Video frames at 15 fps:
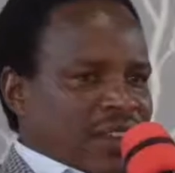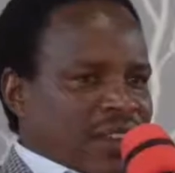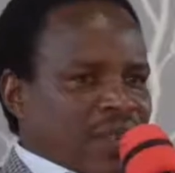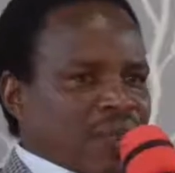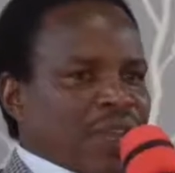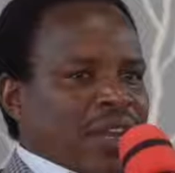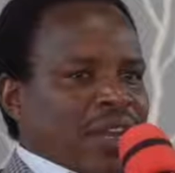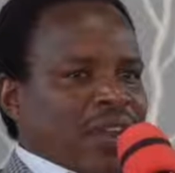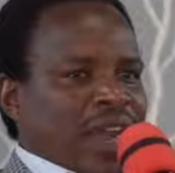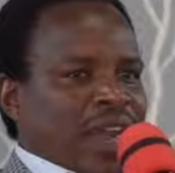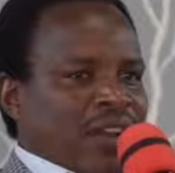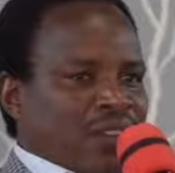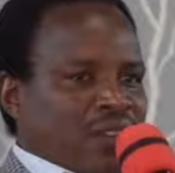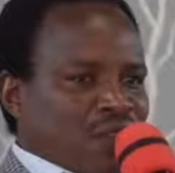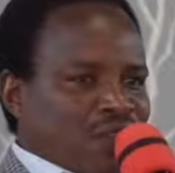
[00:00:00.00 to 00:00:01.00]
coming
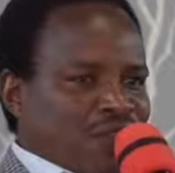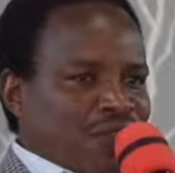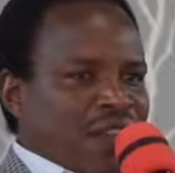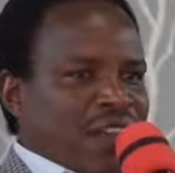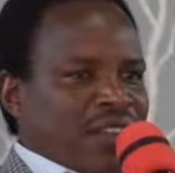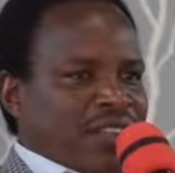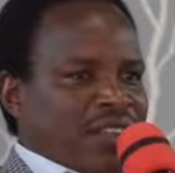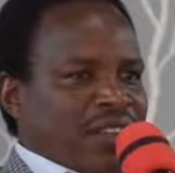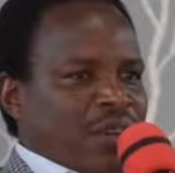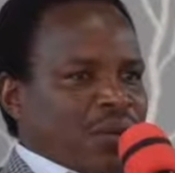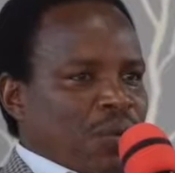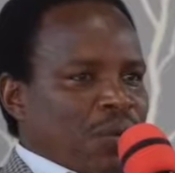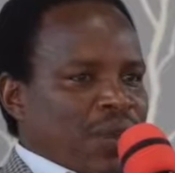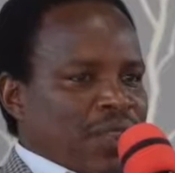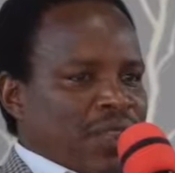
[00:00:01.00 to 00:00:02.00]
and
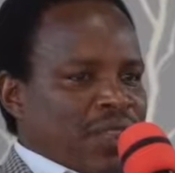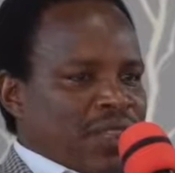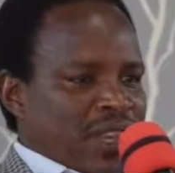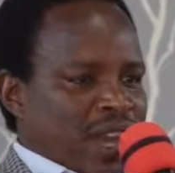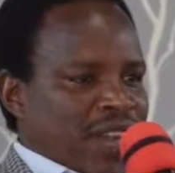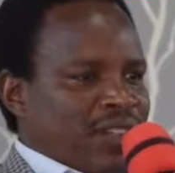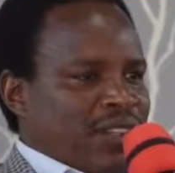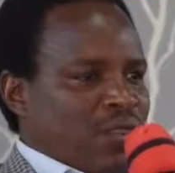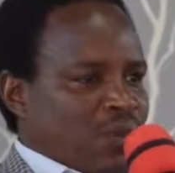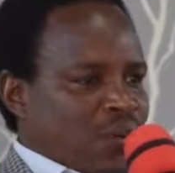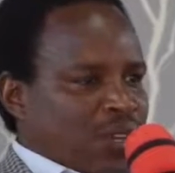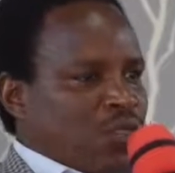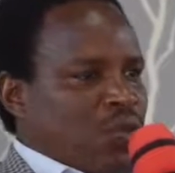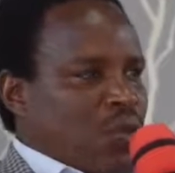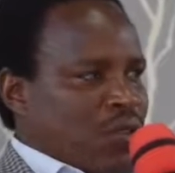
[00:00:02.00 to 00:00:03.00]
conflicting with that
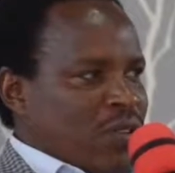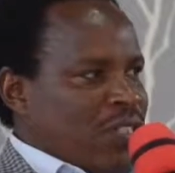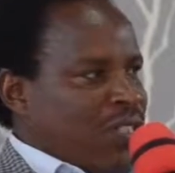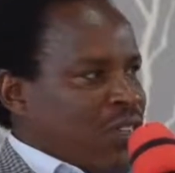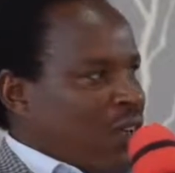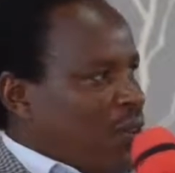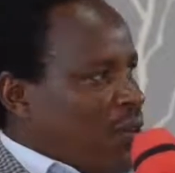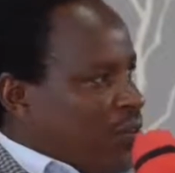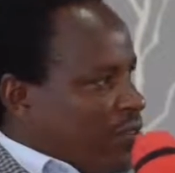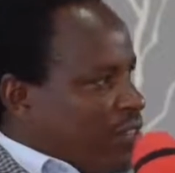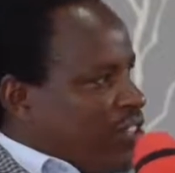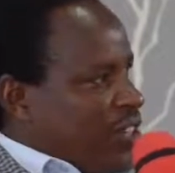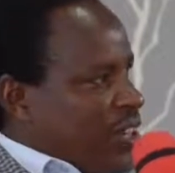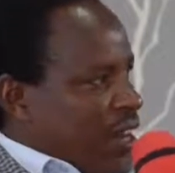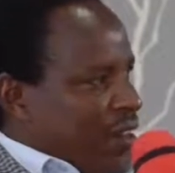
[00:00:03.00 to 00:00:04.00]
which was
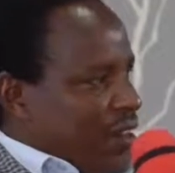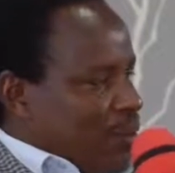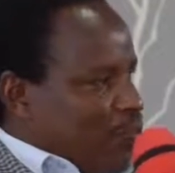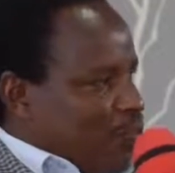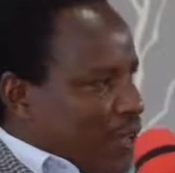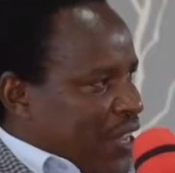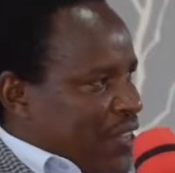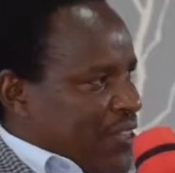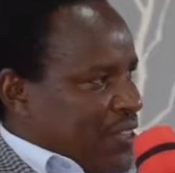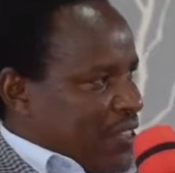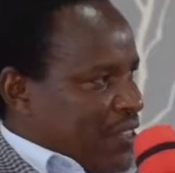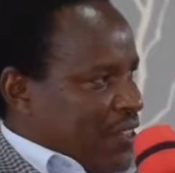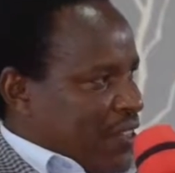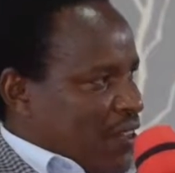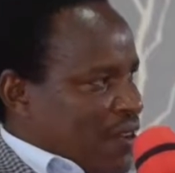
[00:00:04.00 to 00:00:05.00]
originally the
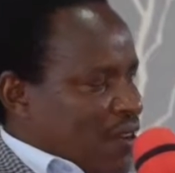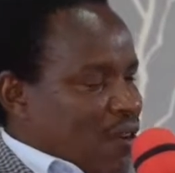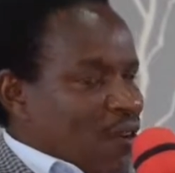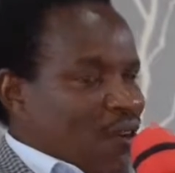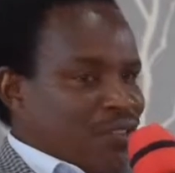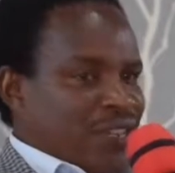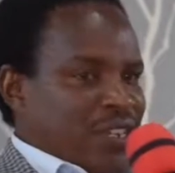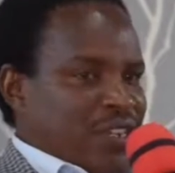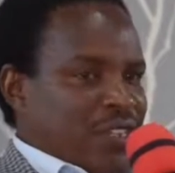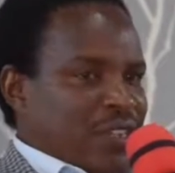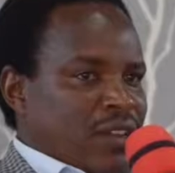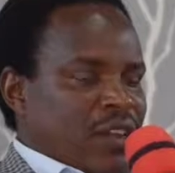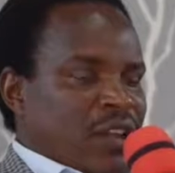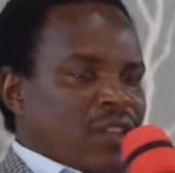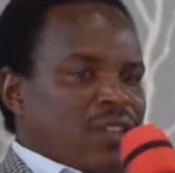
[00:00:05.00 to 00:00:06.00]
base of
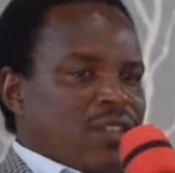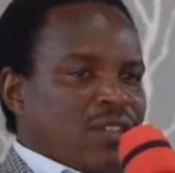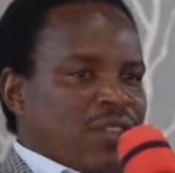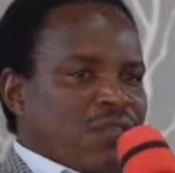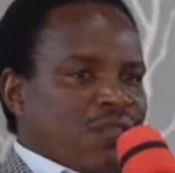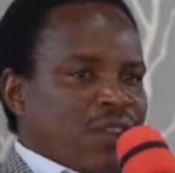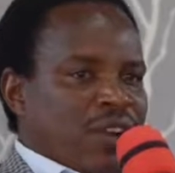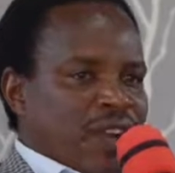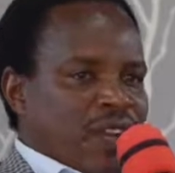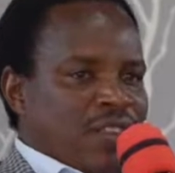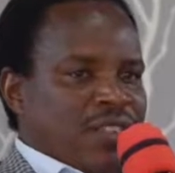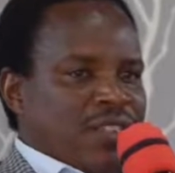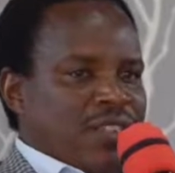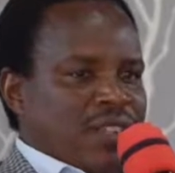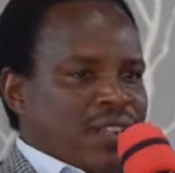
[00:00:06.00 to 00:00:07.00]
it. So for
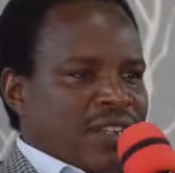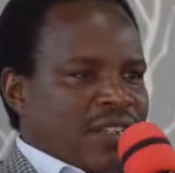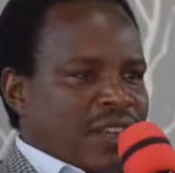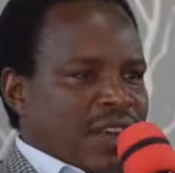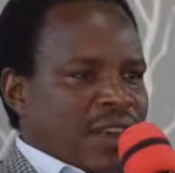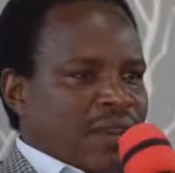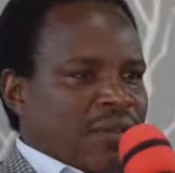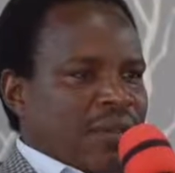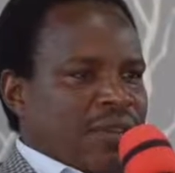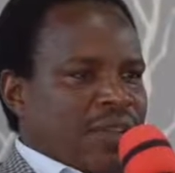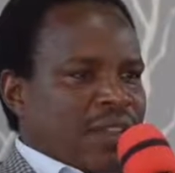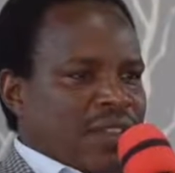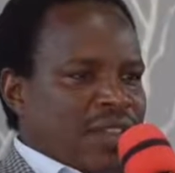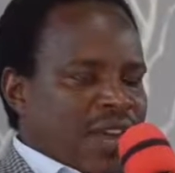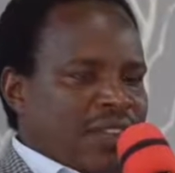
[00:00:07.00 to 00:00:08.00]
us is that
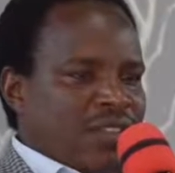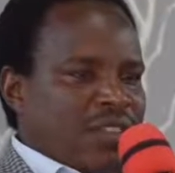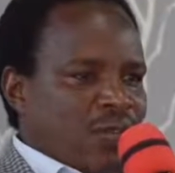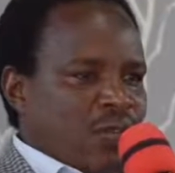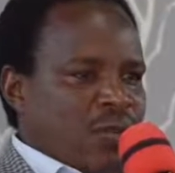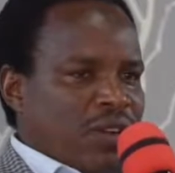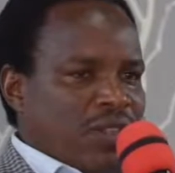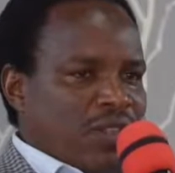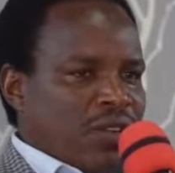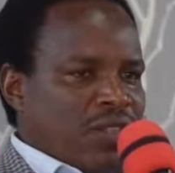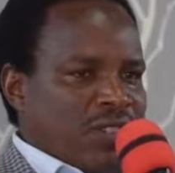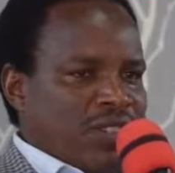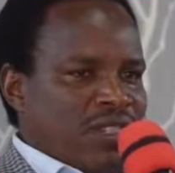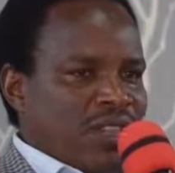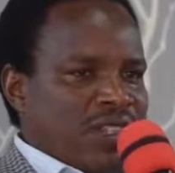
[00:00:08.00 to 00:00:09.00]
that is what
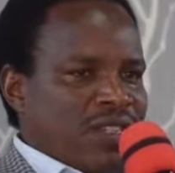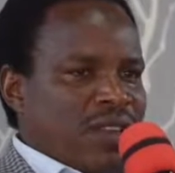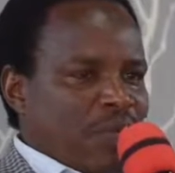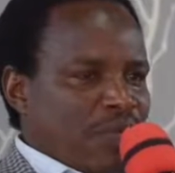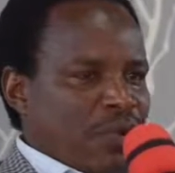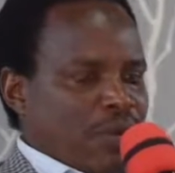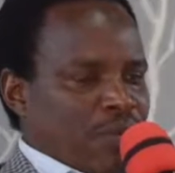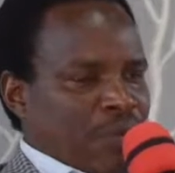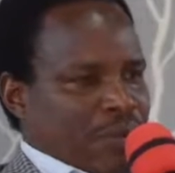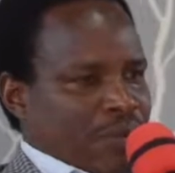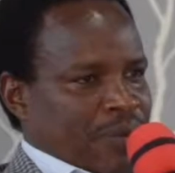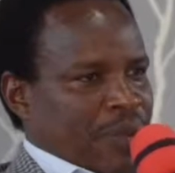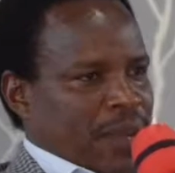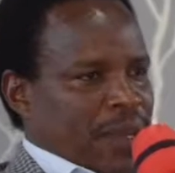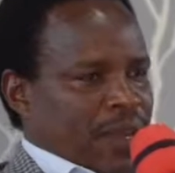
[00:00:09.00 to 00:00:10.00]
causes the
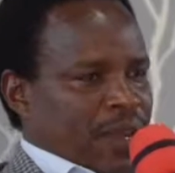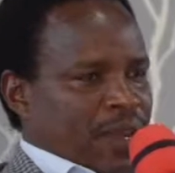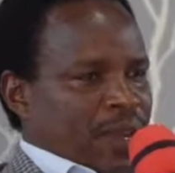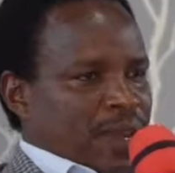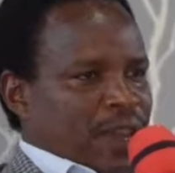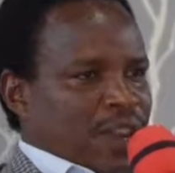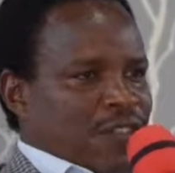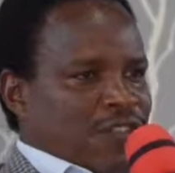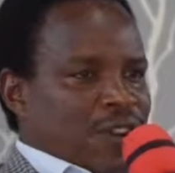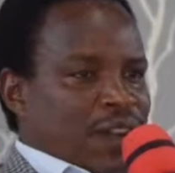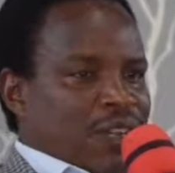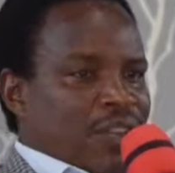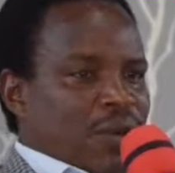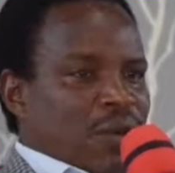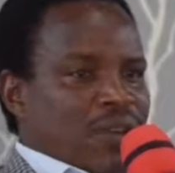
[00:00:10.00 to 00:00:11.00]
problem. In fact,